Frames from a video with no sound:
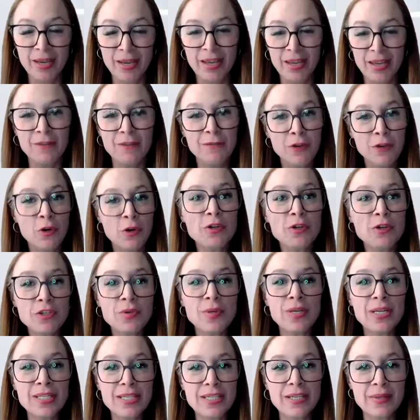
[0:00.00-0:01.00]
If you're
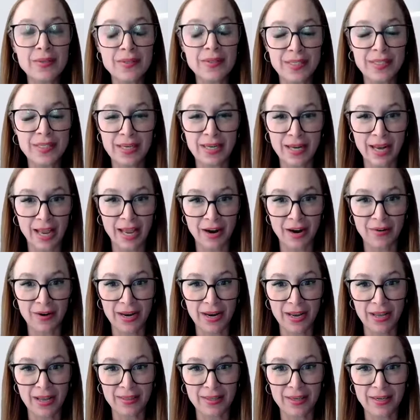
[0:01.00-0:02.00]
doing deals in an
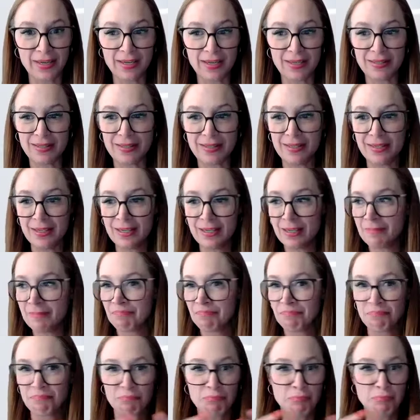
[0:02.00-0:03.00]
area that is
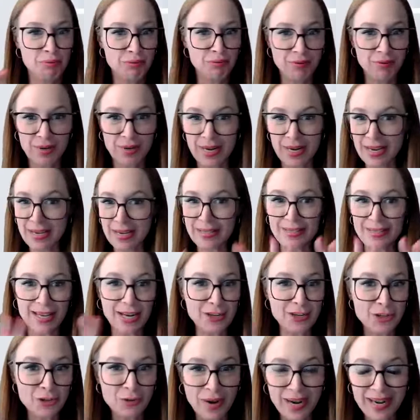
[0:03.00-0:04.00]
pretty
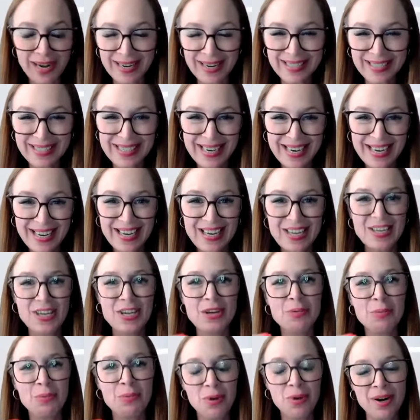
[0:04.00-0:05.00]
saturated,
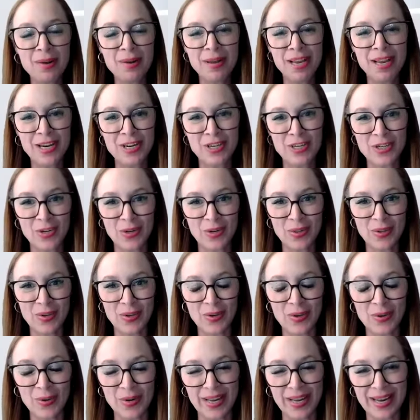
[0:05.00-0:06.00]
you want to make sure that
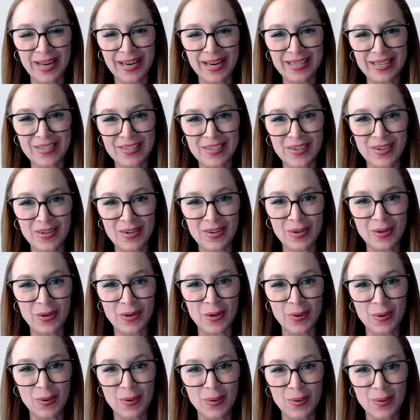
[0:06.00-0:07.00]
you're getting to
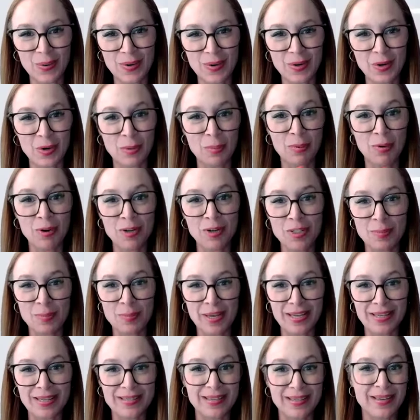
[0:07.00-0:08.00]
your
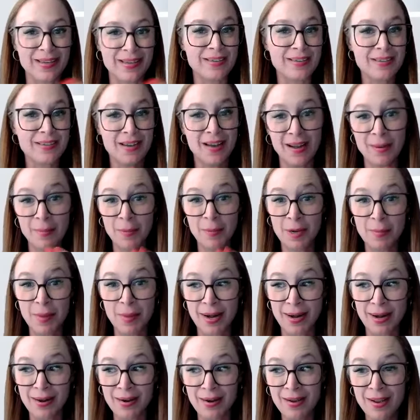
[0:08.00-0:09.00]
prospects in a timely
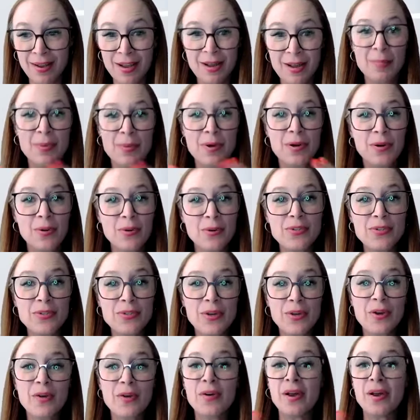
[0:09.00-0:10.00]
manner, but also
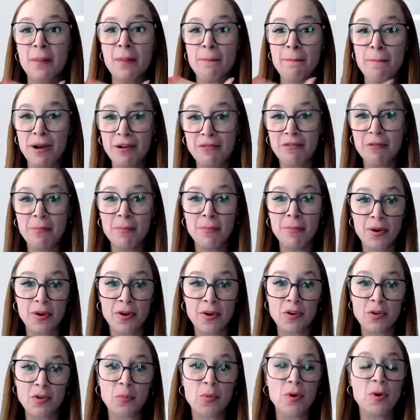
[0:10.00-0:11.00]
going above and
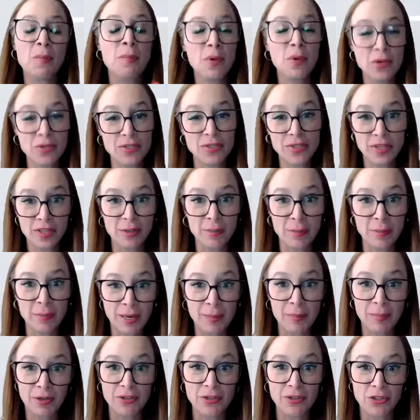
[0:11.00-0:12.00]
beyond what most other
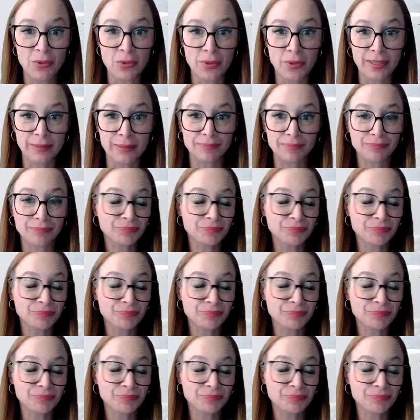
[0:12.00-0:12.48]
people are doing.